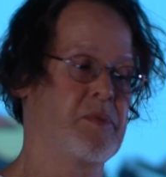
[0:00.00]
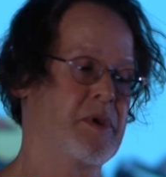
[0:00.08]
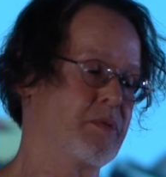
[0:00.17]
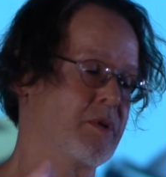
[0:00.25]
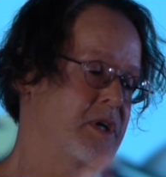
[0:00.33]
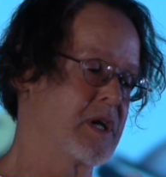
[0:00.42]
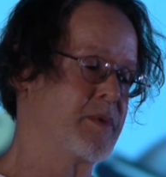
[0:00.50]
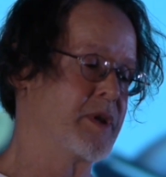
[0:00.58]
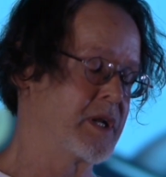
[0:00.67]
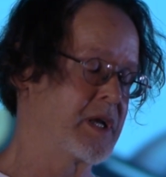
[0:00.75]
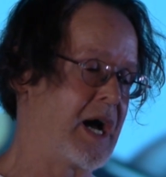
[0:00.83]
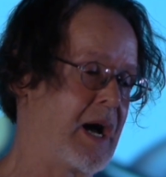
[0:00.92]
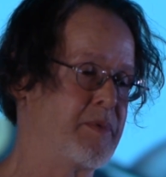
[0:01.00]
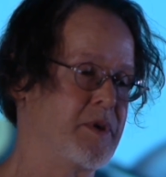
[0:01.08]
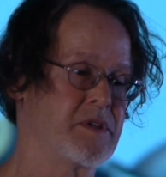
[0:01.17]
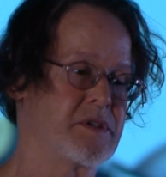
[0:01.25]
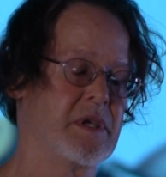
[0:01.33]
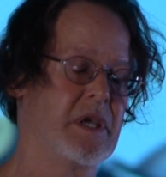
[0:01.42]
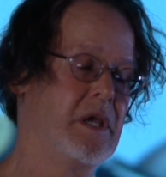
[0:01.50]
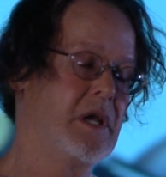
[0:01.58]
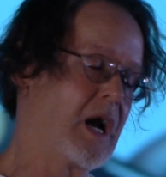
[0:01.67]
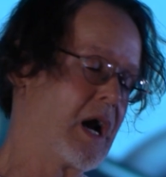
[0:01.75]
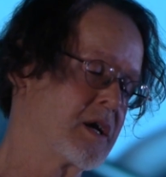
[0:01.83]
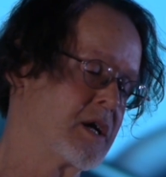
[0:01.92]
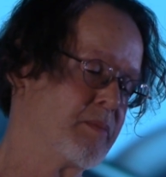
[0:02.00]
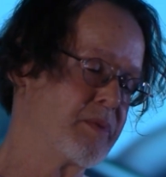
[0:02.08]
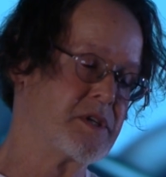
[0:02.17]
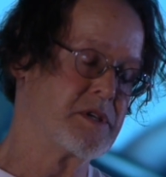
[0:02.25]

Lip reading: people will come in and copy us. Our company's